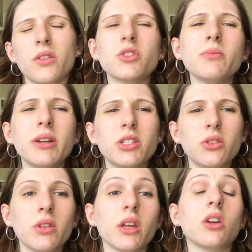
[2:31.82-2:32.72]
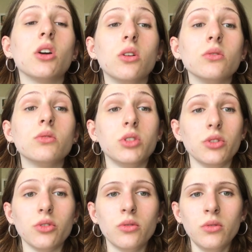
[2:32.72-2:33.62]
Those are my two like
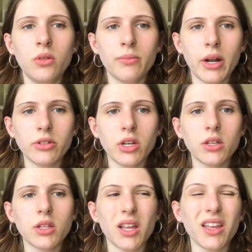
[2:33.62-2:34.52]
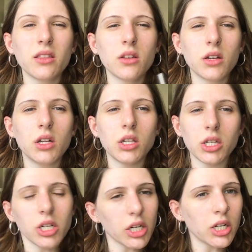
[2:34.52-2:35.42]
go-to brow gels. I like the
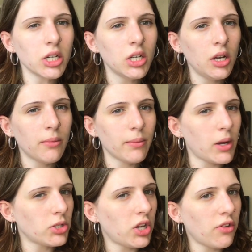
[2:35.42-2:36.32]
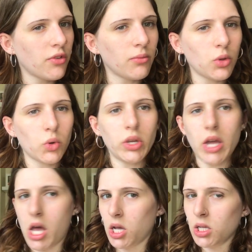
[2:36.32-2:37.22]
clear brow gel from
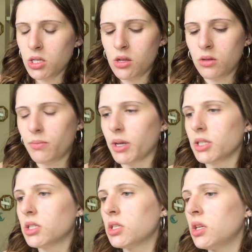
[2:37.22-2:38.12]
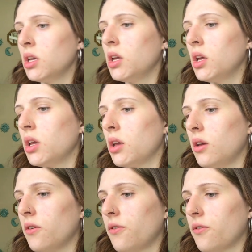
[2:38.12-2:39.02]
L'Oreal, but
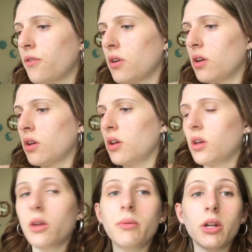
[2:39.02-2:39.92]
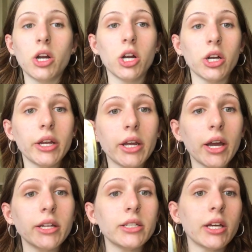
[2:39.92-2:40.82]
if I'm in a hurry,
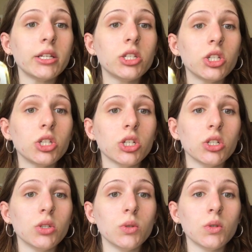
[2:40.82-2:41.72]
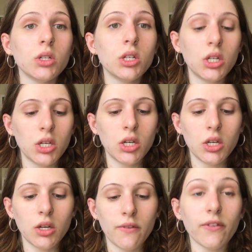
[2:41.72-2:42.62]
I tend to go
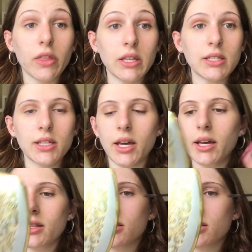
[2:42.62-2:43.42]
for this guy.